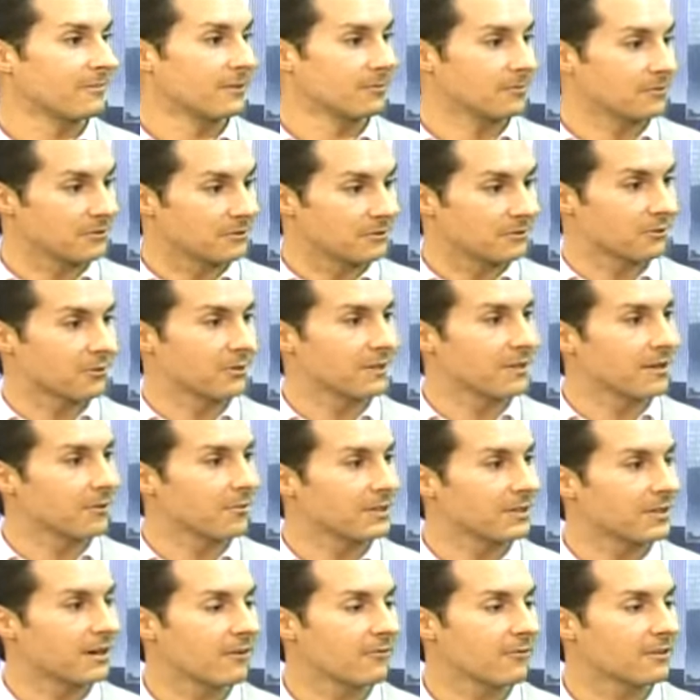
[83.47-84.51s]
There was a story that
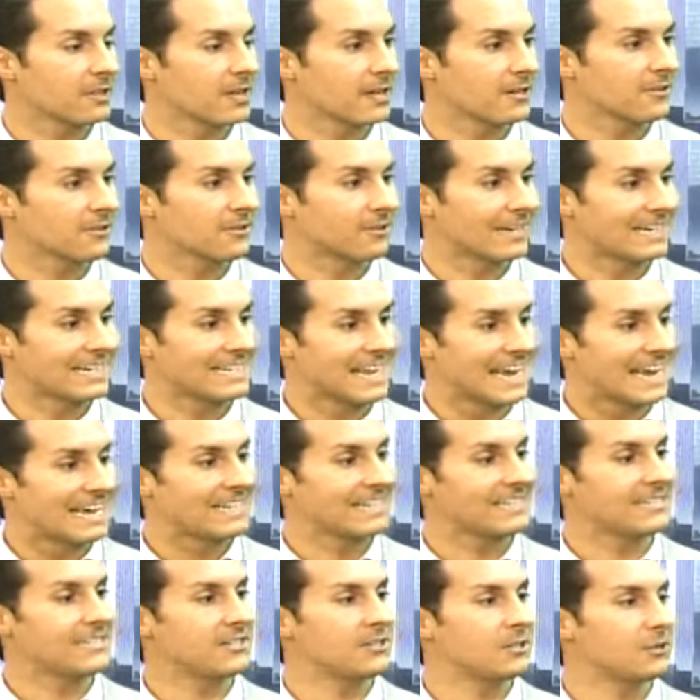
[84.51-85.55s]
we covered yesterday.
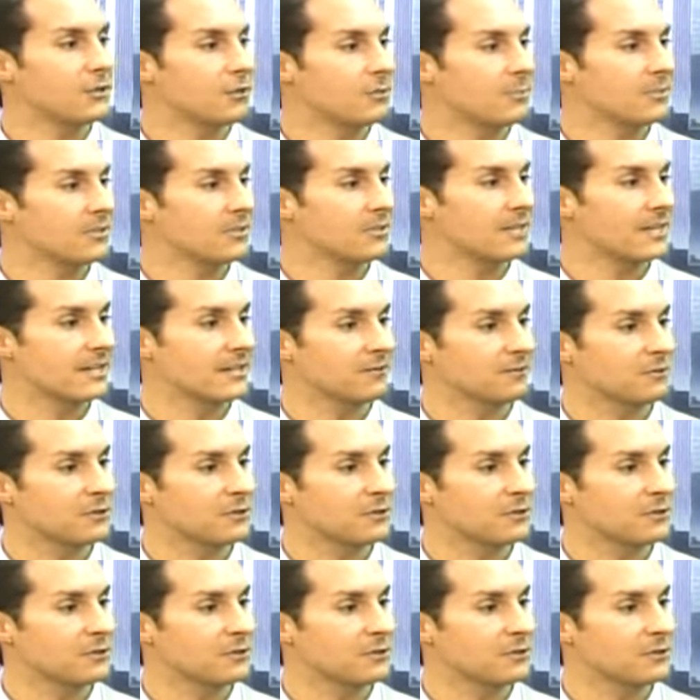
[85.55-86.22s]
92%